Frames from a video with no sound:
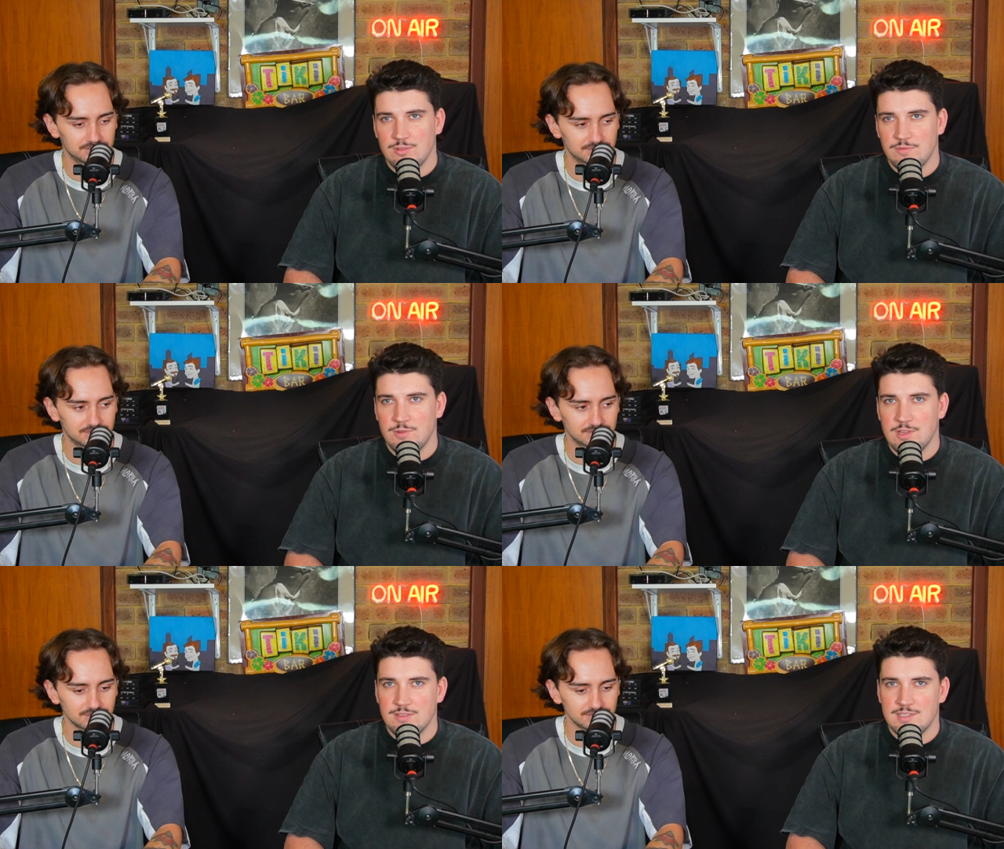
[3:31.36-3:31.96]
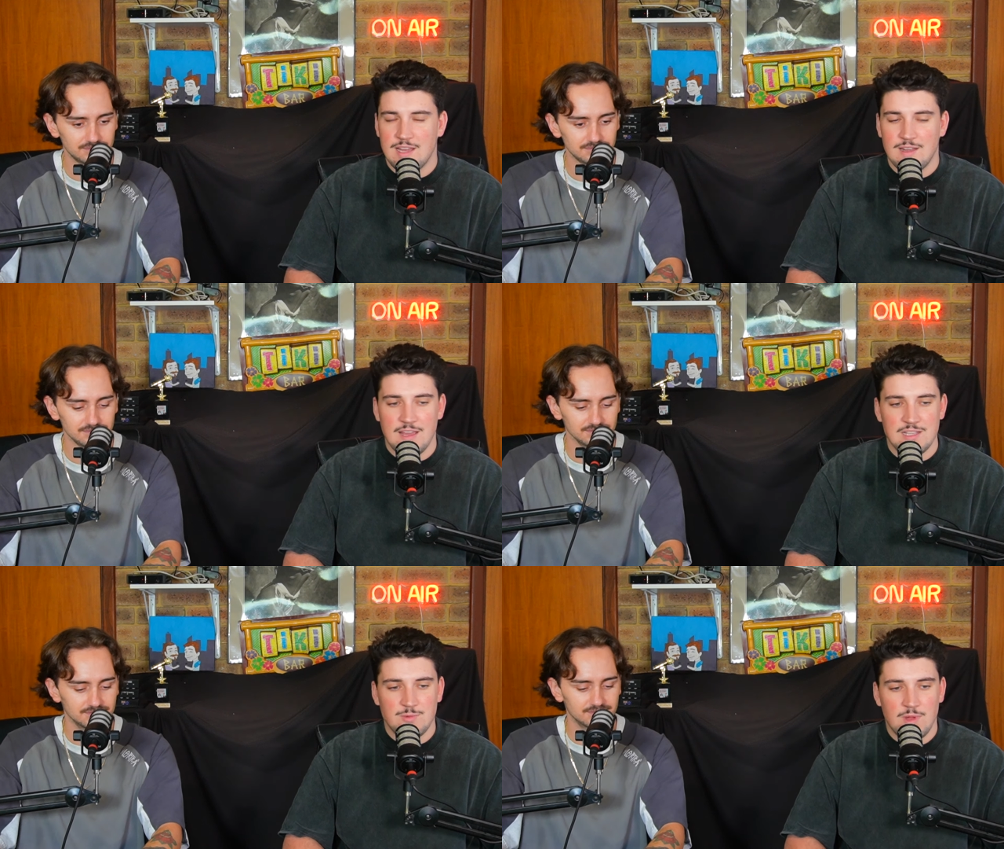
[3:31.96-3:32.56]
Speaker 1: to the footy on
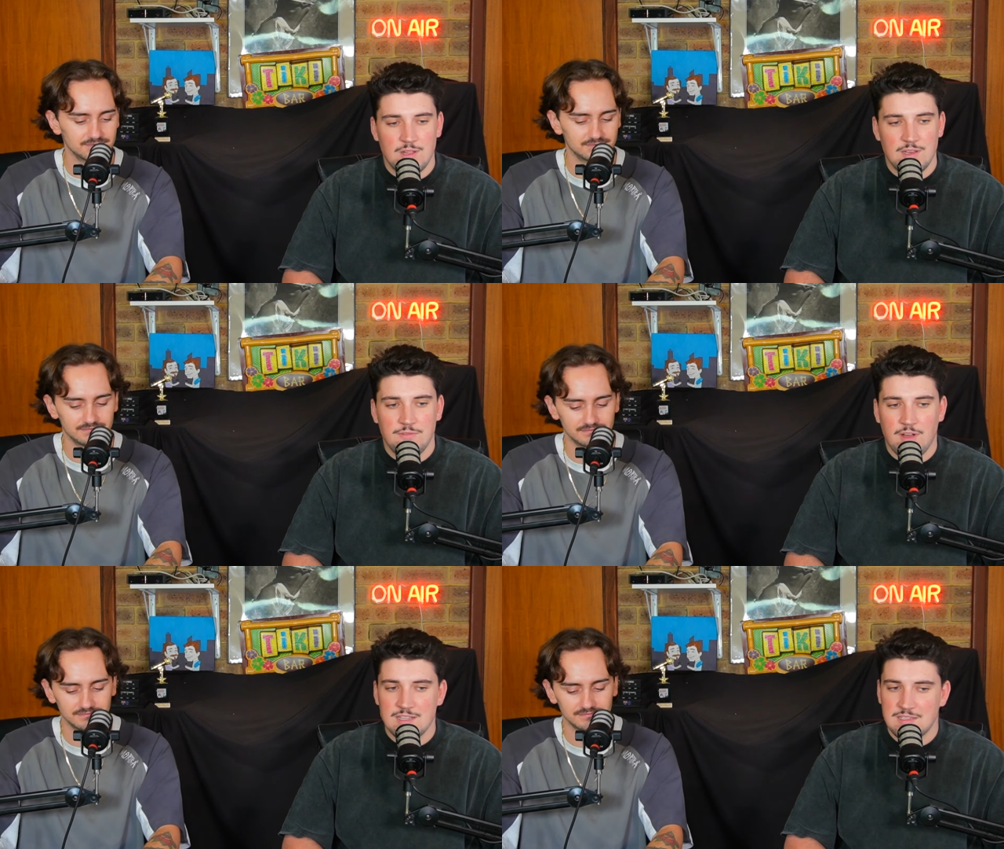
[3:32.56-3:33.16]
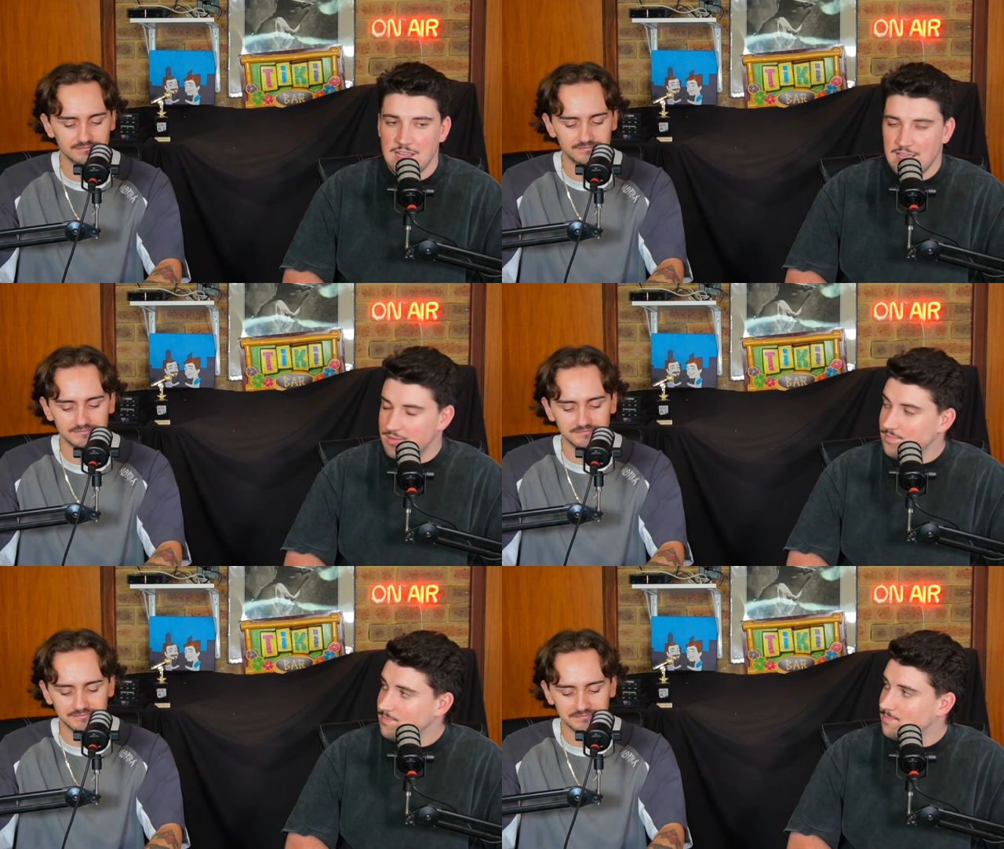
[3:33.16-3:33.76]
Saturday as well. And if I see
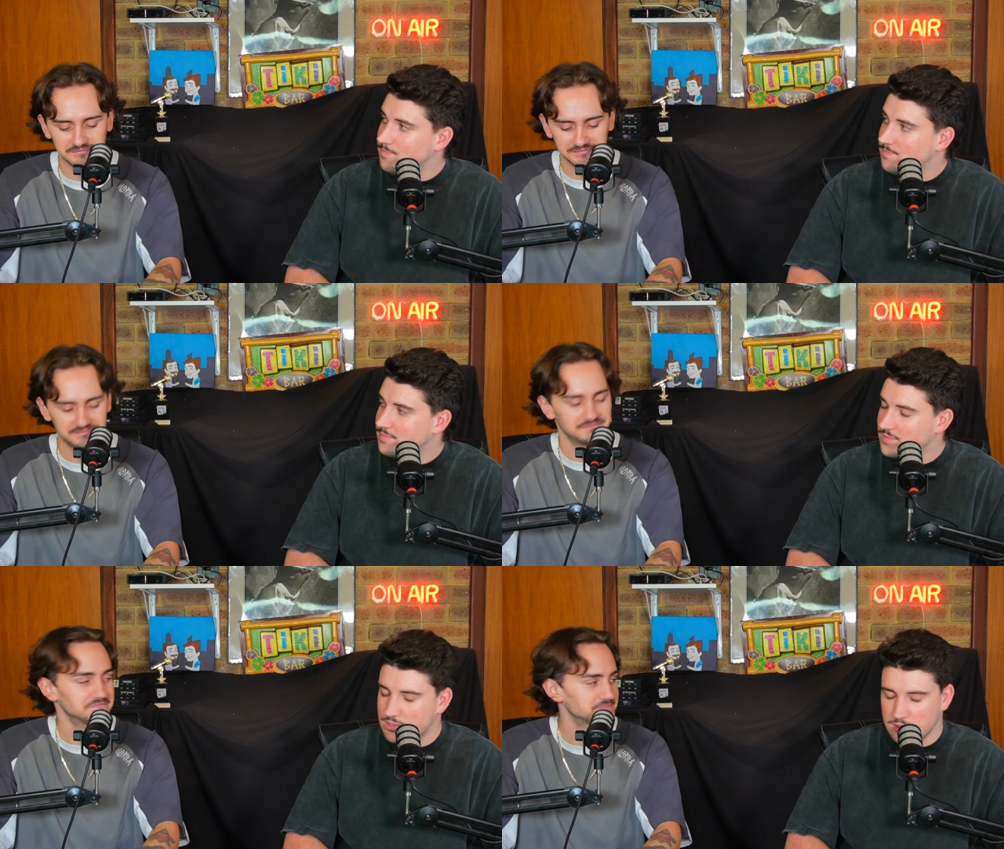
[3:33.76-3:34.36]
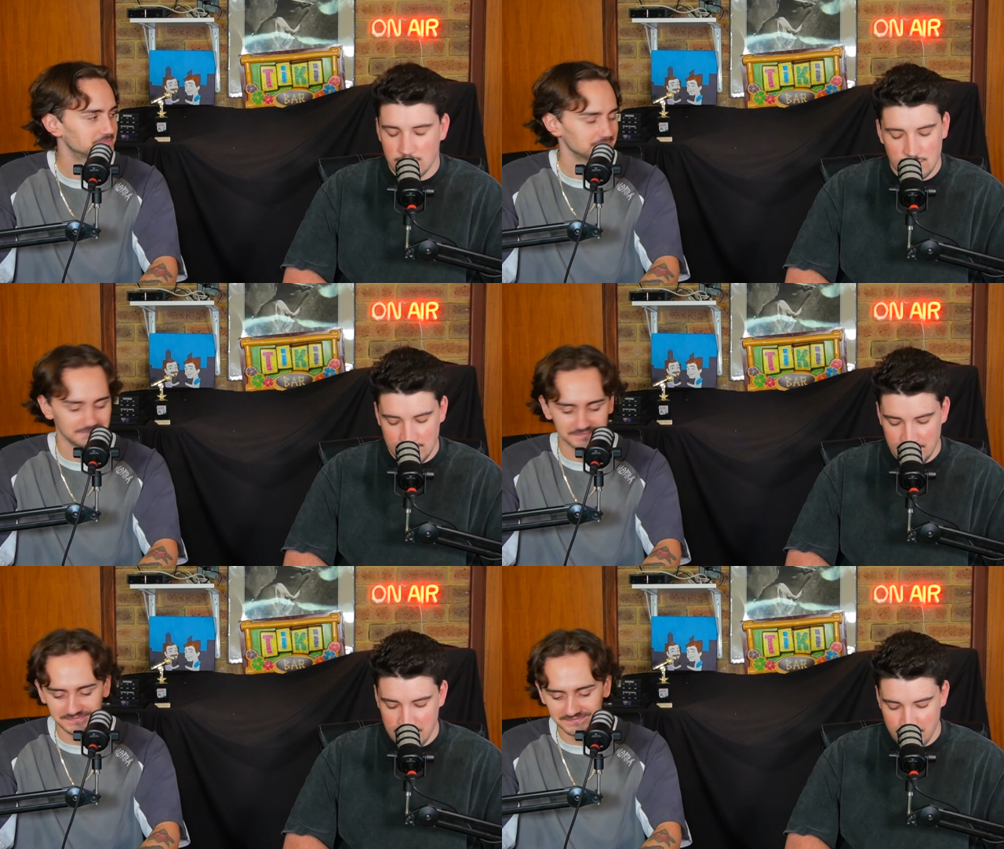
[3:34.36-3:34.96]
him, oh,
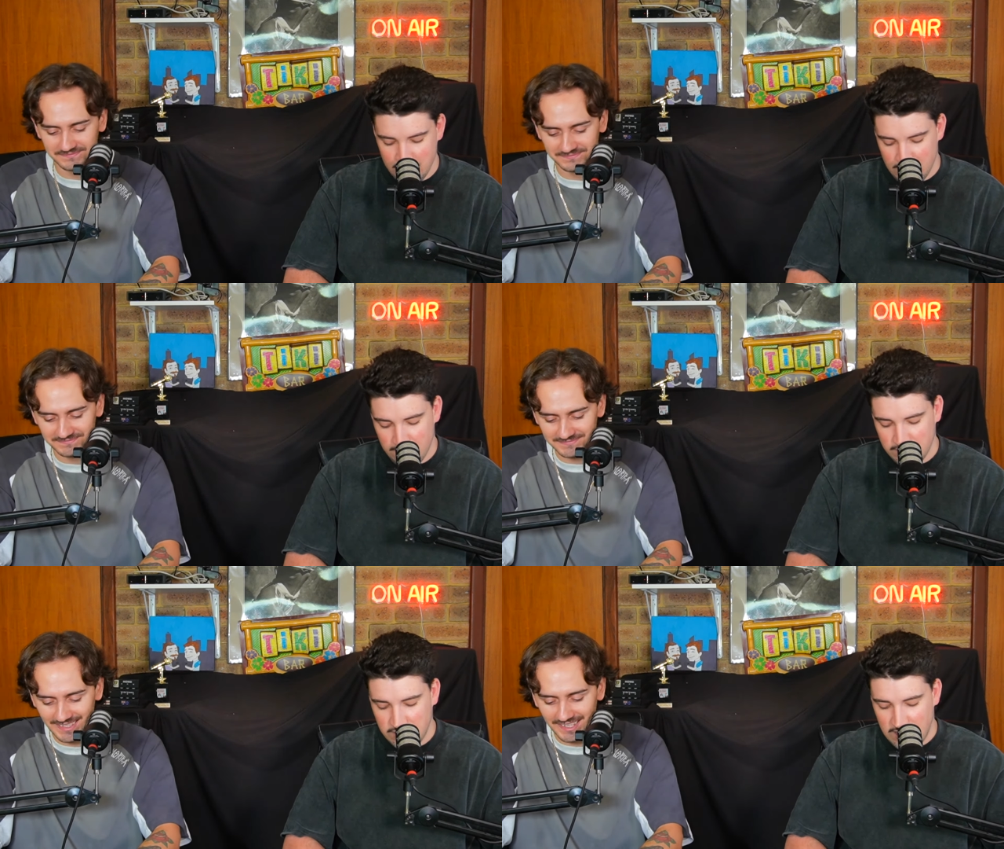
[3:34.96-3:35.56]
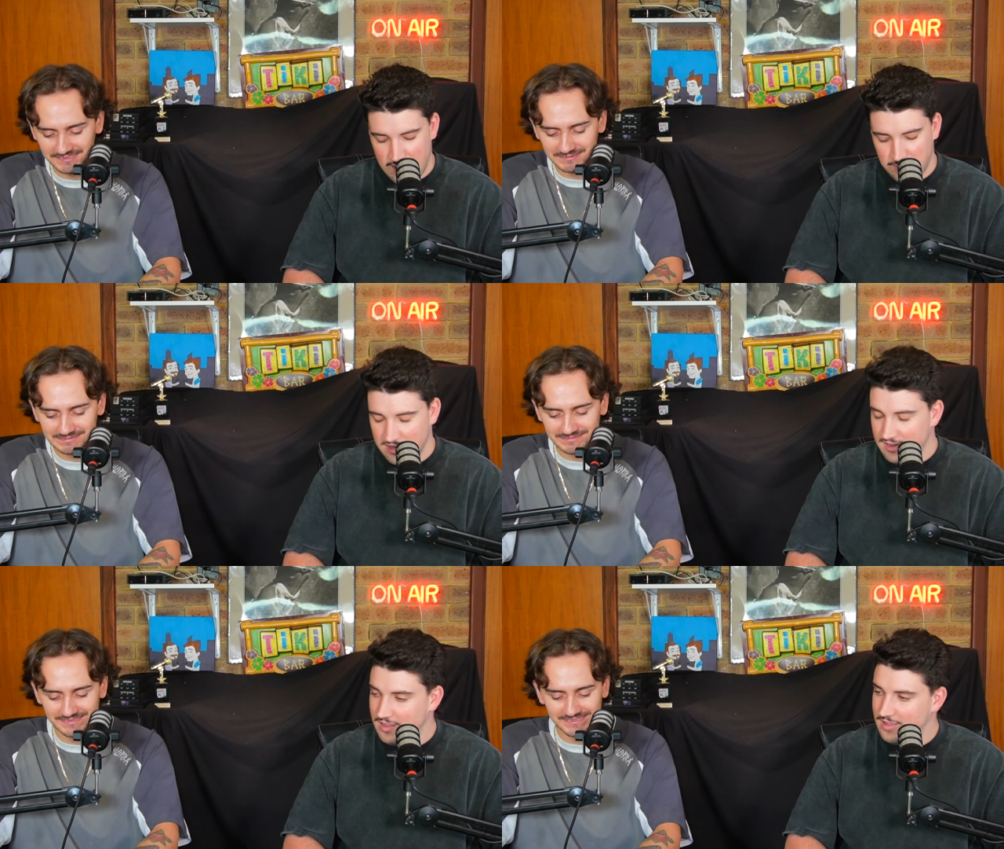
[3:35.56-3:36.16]
you don't want to know what's going to
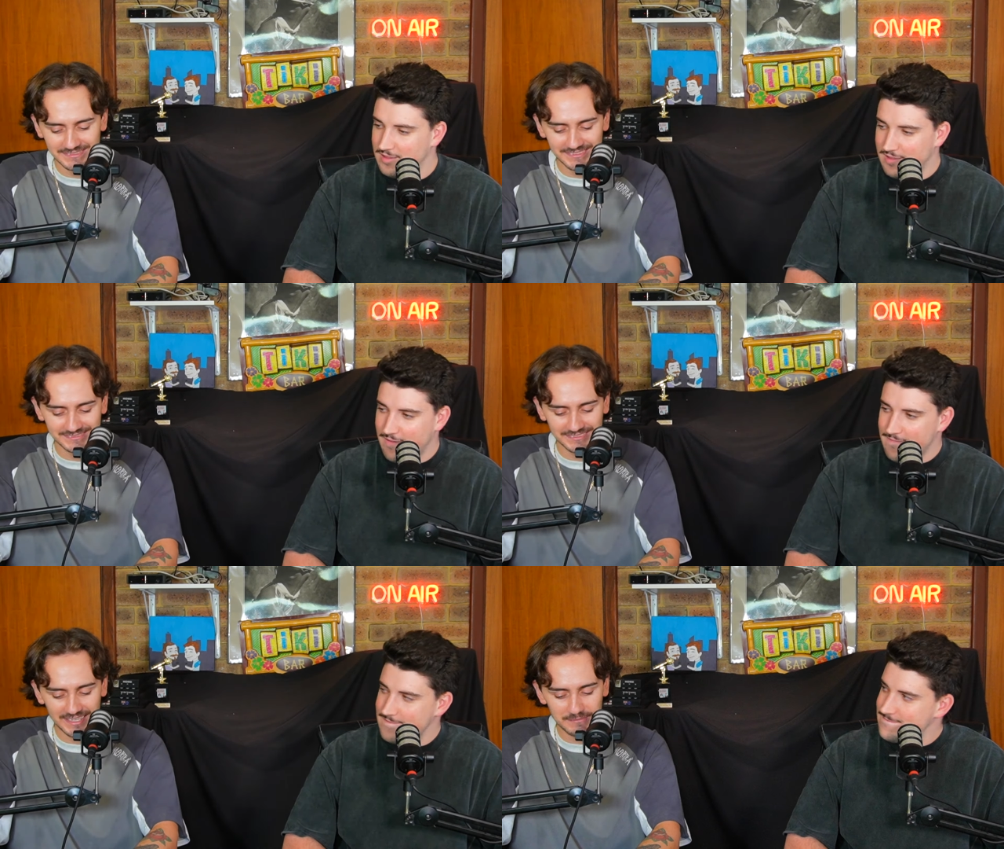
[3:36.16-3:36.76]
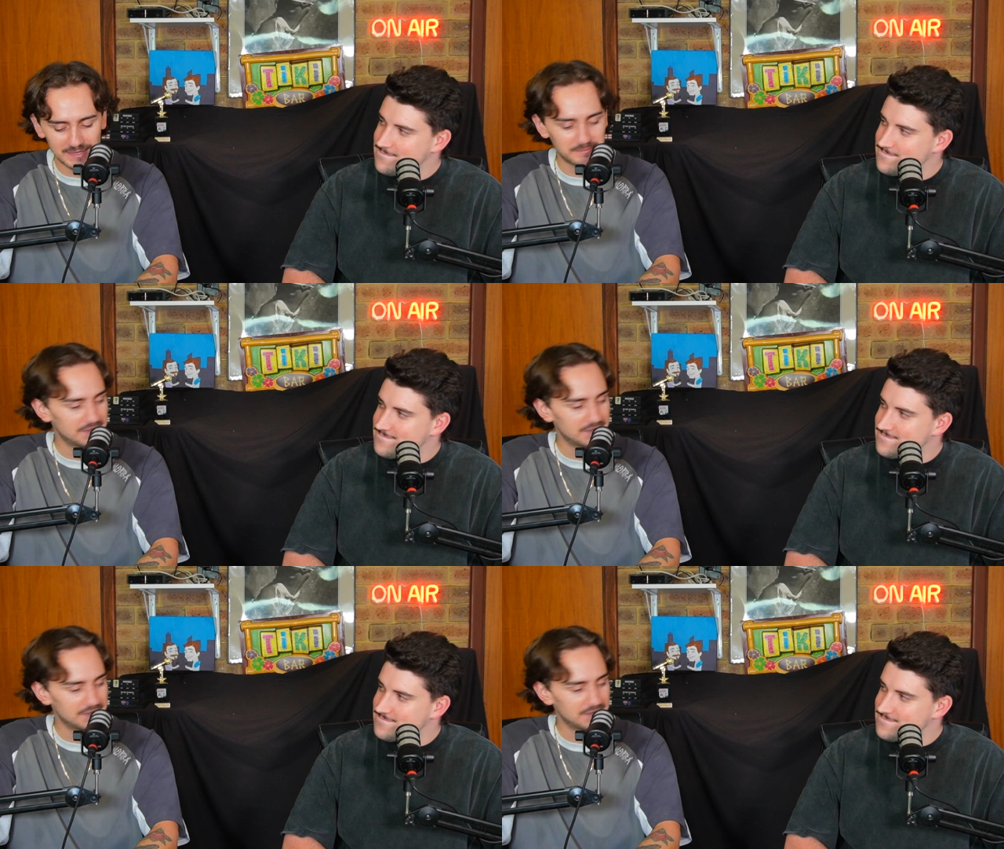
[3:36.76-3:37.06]
happen. He better